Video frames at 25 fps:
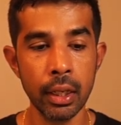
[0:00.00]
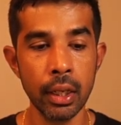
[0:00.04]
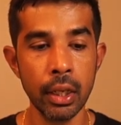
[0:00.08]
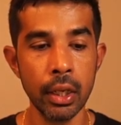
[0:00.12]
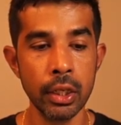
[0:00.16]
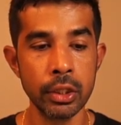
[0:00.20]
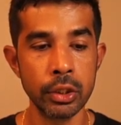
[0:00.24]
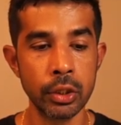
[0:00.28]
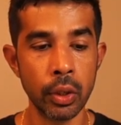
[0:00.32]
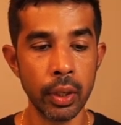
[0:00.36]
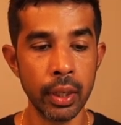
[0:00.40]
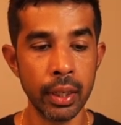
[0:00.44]

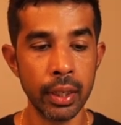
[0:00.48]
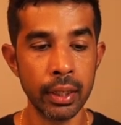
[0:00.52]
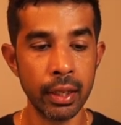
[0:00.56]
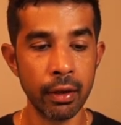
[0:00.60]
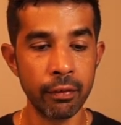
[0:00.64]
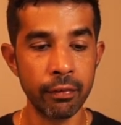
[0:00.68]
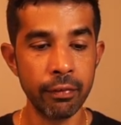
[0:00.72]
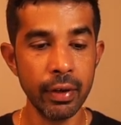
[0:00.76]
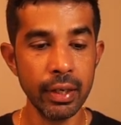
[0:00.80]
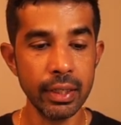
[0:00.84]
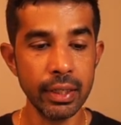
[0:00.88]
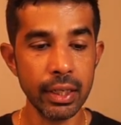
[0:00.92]
So in the
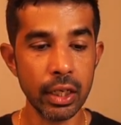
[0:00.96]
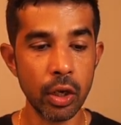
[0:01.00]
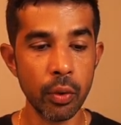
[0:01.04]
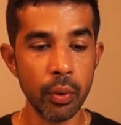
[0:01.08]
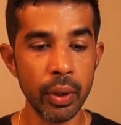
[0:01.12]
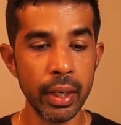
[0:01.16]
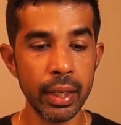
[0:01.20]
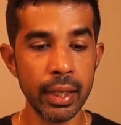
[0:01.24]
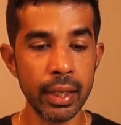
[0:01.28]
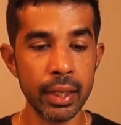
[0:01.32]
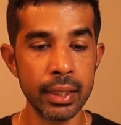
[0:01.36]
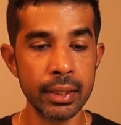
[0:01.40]
filter
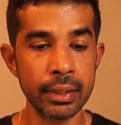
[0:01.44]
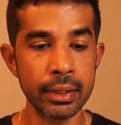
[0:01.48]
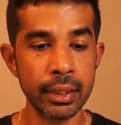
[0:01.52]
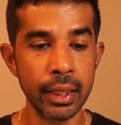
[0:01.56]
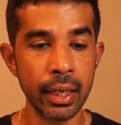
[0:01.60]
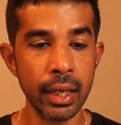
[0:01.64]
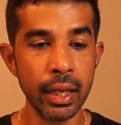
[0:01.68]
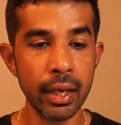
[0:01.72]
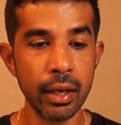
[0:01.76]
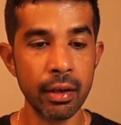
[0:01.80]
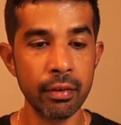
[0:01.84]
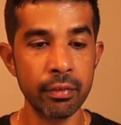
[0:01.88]
query
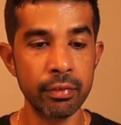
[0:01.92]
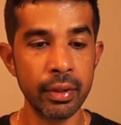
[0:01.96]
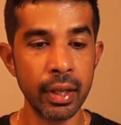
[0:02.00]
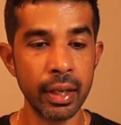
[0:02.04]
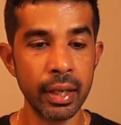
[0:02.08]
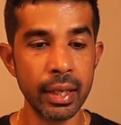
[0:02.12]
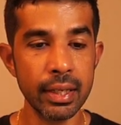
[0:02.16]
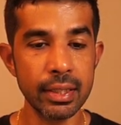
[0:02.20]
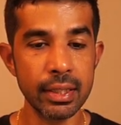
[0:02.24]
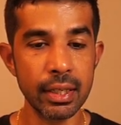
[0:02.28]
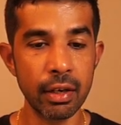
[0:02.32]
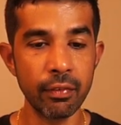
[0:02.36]
container, if the
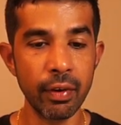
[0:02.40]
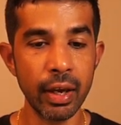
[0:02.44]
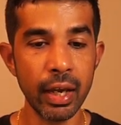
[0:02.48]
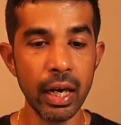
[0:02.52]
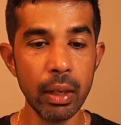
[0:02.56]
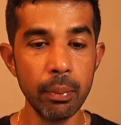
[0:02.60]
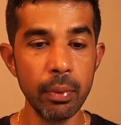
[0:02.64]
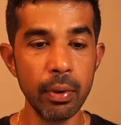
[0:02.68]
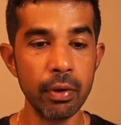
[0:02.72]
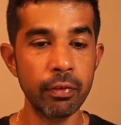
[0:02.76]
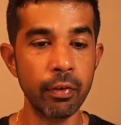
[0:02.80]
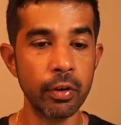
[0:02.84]
is
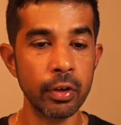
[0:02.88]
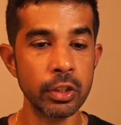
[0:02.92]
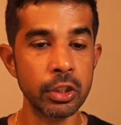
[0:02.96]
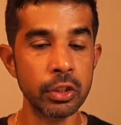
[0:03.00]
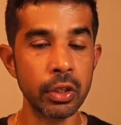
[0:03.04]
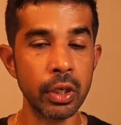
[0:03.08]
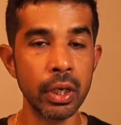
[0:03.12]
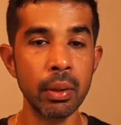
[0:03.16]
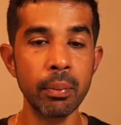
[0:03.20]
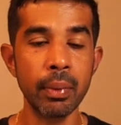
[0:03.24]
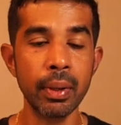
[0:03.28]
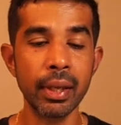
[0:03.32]
available for
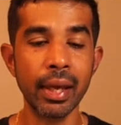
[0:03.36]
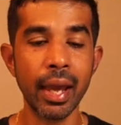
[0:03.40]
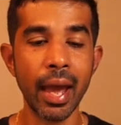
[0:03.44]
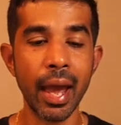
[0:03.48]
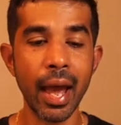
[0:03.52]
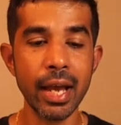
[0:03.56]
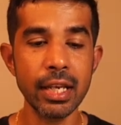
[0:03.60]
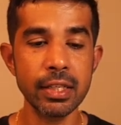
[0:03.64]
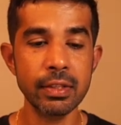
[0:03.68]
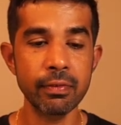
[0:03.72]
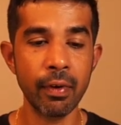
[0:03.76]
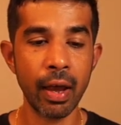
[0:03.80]
streaming
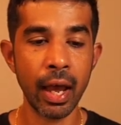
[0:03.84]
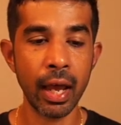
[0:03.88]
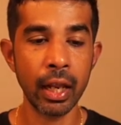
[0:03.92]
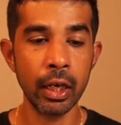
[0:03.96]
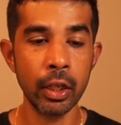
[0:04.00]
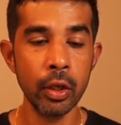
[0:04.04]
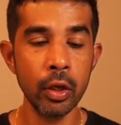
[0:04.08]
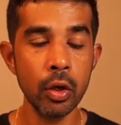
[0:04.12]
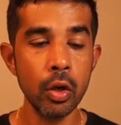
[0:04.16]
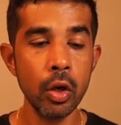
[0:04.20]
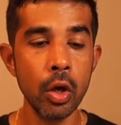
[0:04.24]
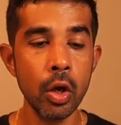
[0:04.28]
has
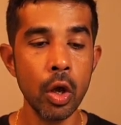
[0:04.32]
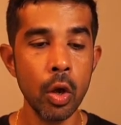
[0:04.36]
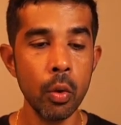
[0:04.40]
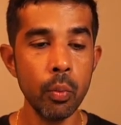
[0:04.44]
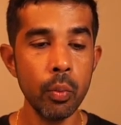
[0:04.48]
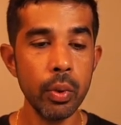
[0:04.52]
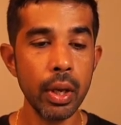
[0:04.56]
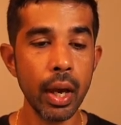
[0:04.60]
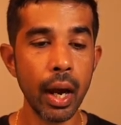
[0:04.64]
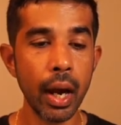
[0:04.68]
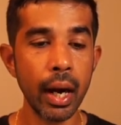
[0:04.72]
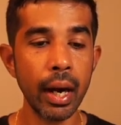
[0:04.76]
value,
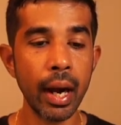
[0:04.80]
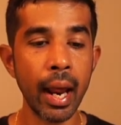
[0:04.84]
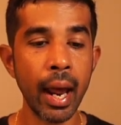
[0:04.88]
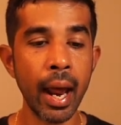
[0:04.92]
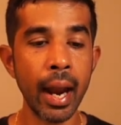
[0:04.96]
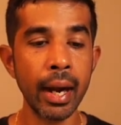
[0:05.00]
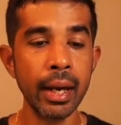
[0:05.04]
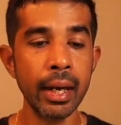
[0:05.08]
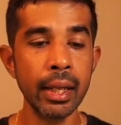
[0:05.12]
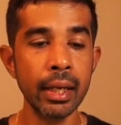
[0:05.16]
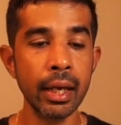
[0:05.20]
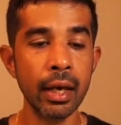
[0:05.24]
we are
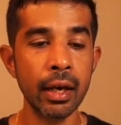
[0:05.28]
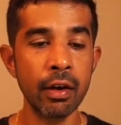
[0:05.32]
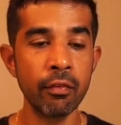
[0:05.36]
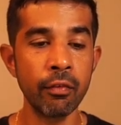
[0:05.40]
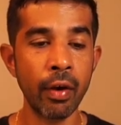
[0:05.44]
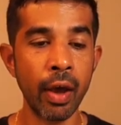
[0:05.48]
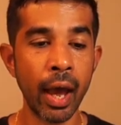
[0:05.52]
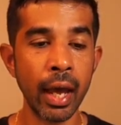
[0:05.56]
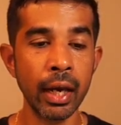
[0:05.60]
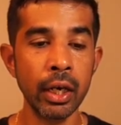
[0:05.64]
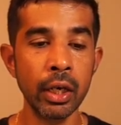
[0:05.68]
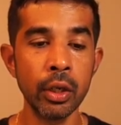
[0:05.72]
adding a
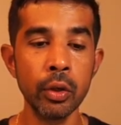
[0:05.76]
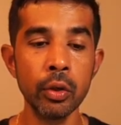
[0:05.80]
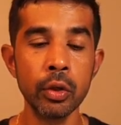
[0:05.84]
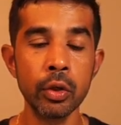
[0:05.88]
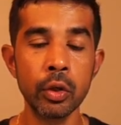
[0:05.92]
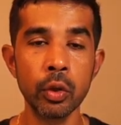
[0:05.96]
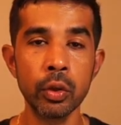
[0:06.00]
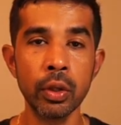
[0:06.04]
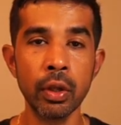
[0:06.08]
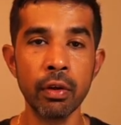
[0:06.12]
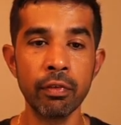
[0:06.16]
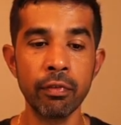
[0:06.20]
value
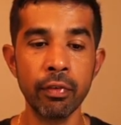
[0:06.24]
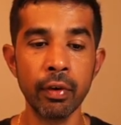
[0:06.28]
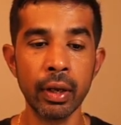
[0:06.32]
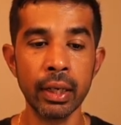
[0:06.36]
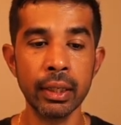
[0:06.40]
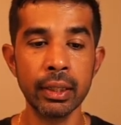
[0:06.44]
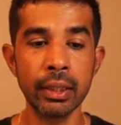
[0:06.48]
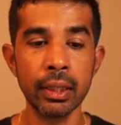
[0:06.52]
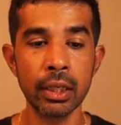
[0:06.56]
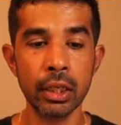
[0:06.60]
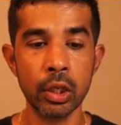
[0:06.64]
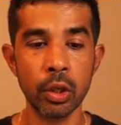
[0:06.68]
to the
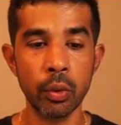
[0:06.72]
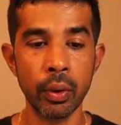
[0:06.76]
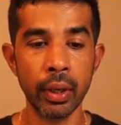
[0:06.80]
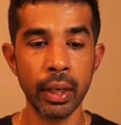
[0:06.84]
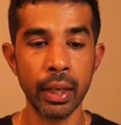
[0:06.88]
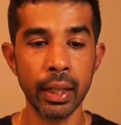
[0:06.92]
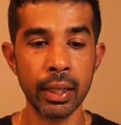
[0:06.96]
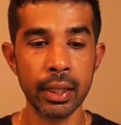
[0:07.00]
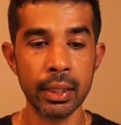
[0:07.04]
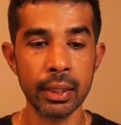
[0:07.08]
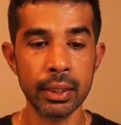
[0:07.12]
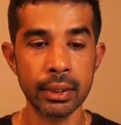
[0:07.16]
filter
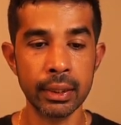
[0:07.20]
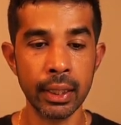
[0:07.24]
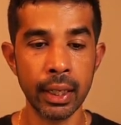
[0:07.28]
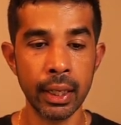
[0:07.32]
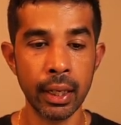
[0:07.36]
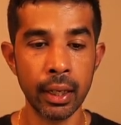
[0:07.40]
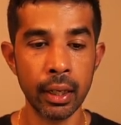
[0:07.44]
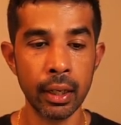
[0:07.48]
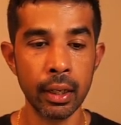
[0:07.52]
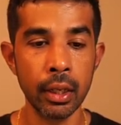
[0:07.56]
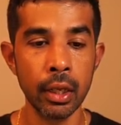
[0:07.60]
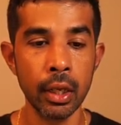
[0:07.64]
query
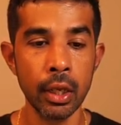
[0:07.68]
container.